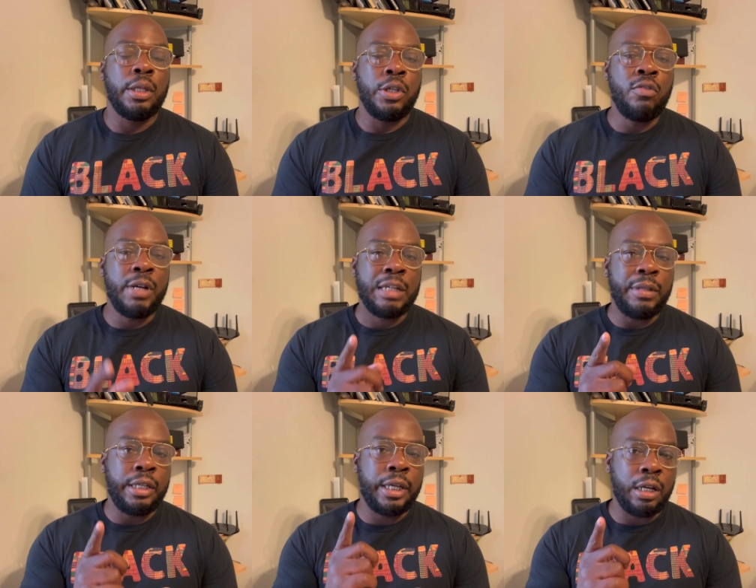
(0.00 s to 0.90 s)
You better
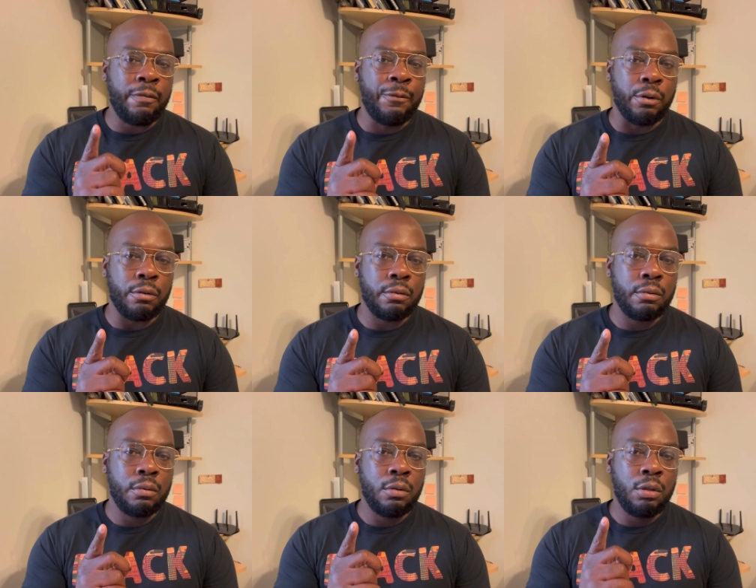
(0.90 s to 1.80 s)
be careful
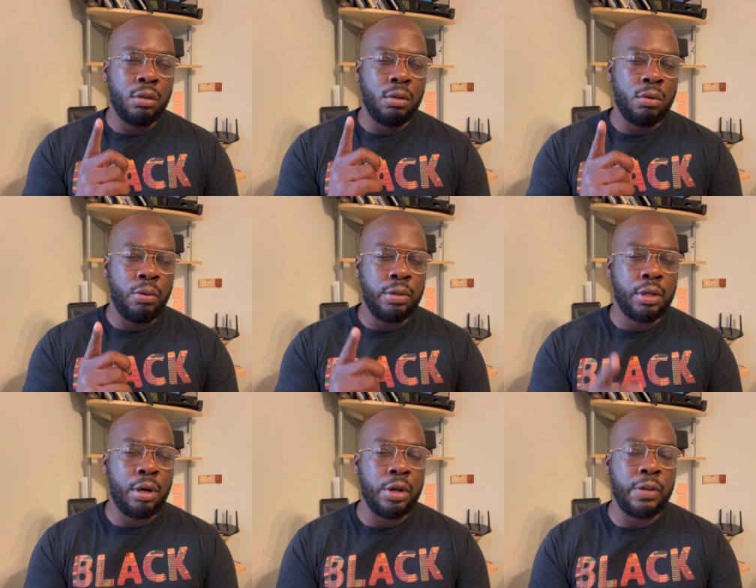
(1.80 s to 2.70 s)
who you
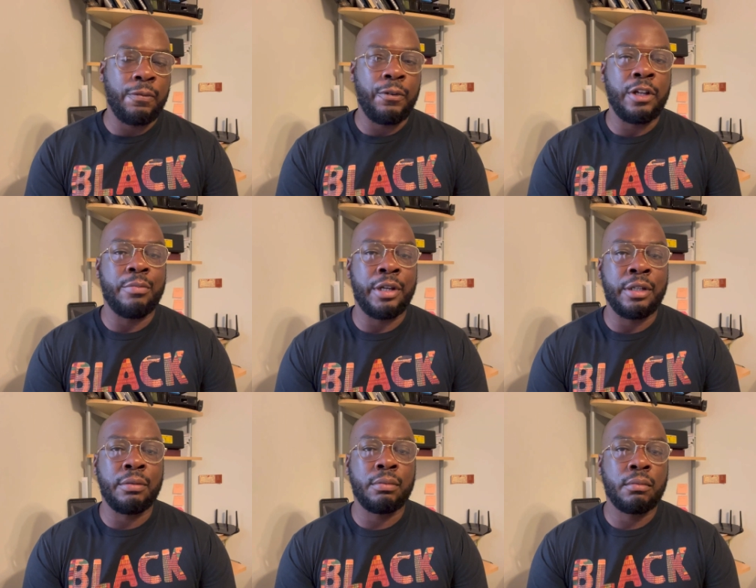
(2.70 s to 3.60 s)
call your friend,
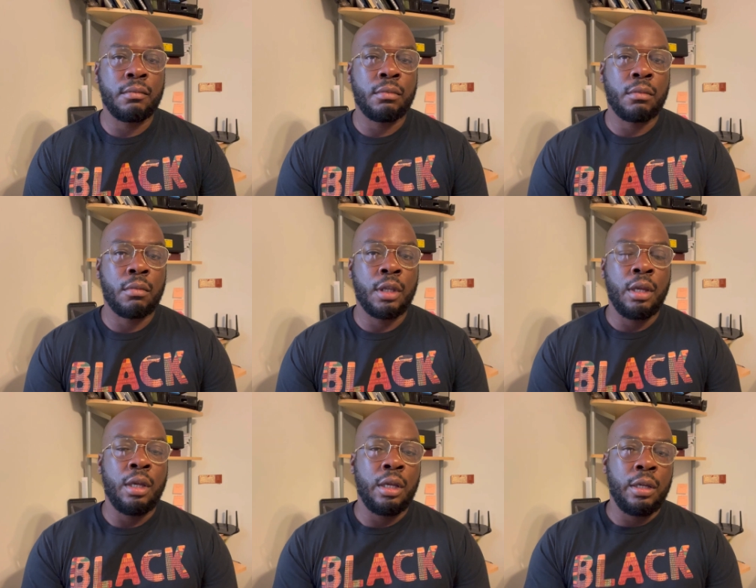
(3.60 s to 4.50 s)
man.
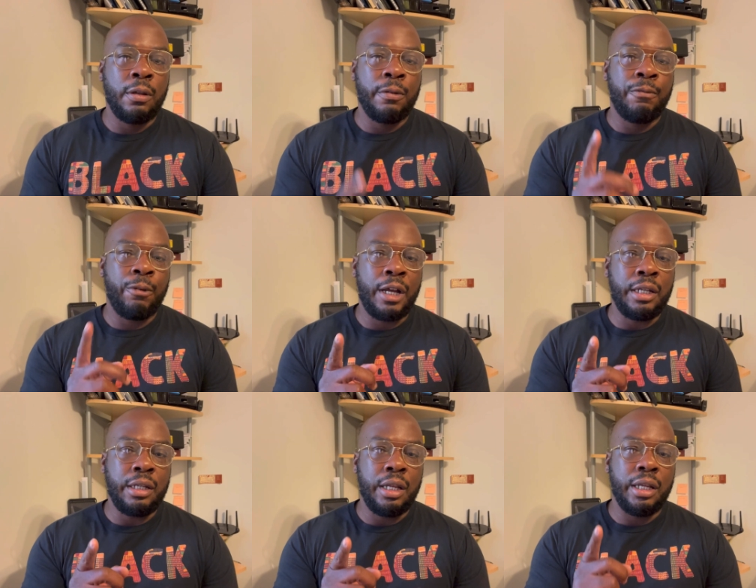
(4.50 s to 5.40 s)

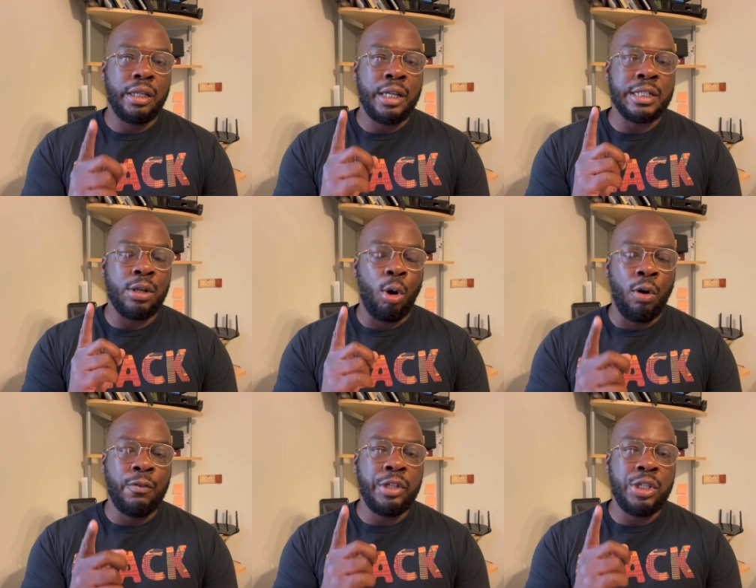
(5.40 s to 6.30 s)
Friend is an
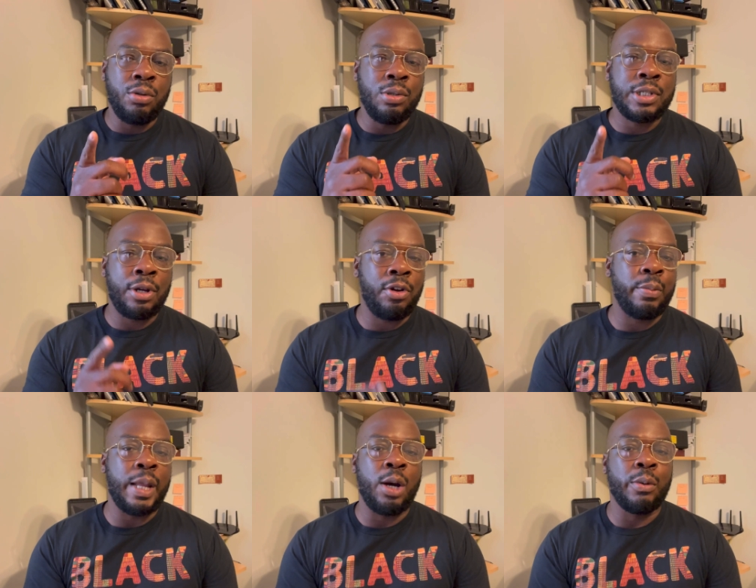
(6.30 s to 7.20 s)
overused
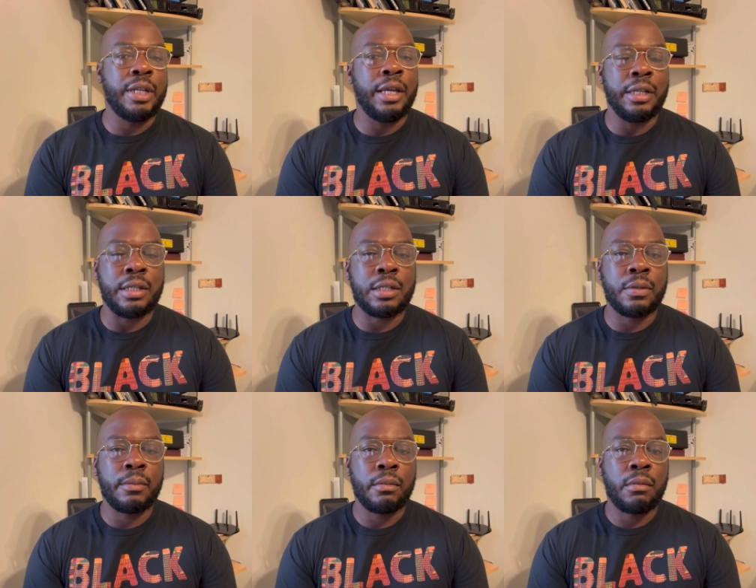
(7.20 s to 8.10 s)
term nowadays.
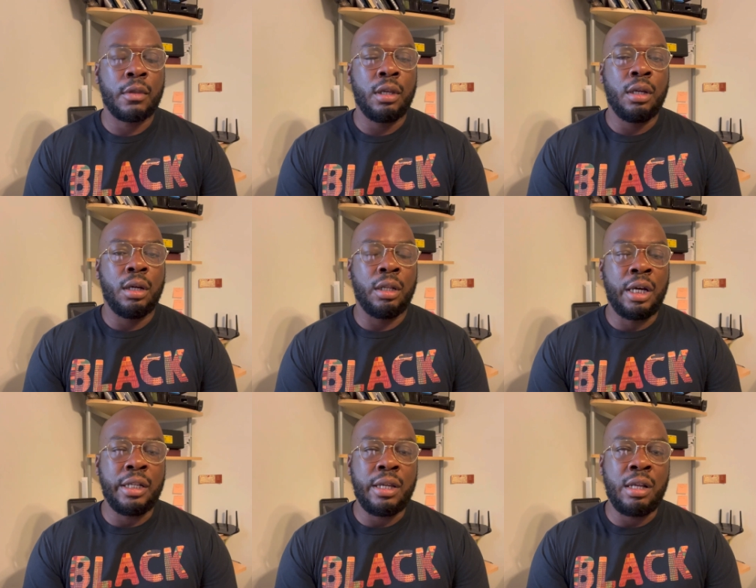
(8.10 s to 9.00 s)
A
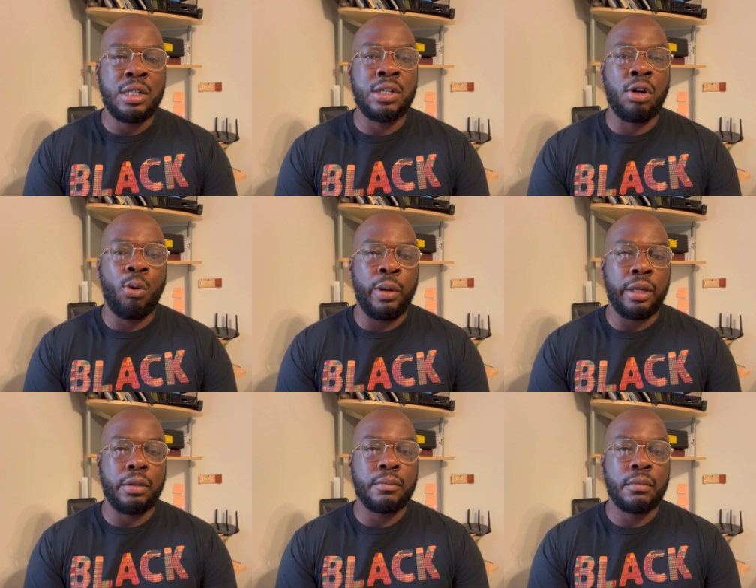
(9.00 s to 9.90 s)
lot of y'all are so quick